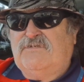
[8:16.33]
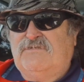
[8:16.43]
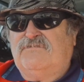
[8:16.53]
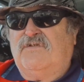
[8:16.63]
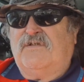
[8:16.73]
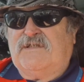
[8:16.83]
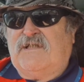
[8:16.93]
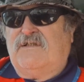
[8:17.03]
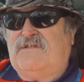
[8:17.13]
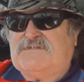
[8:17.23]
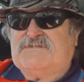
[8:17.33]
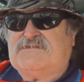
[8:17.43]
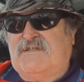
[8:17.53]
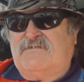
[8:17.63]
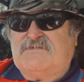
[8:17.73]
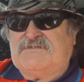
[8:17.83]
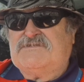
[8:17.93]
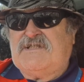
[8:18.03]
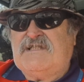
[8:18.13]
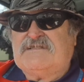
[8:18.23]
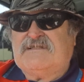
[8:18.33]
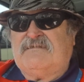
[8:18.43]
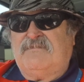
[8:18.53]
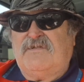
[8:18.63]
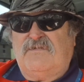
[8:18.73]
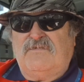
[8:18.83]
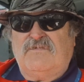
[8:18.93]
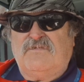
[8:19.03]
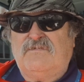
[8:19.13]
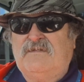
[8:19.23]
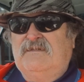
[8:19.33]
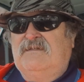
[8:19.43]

you've got to get a license now because they changed that by law.